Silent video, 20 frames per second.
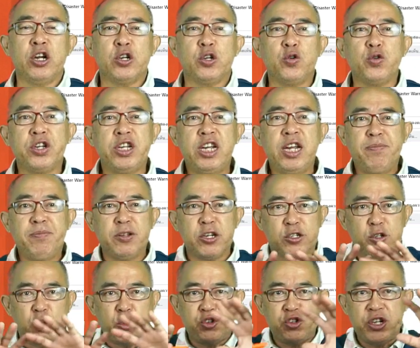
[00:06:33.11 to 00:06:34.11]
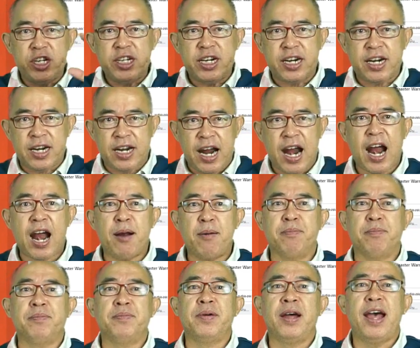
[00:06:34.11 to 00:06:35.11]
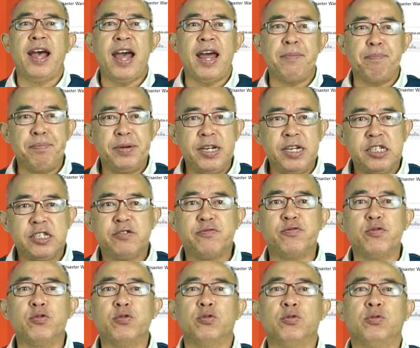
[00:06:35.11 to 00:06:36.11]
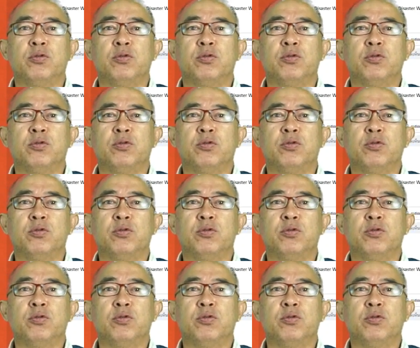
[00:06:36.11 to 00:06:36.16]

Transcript: to keep the social calm and peaceful.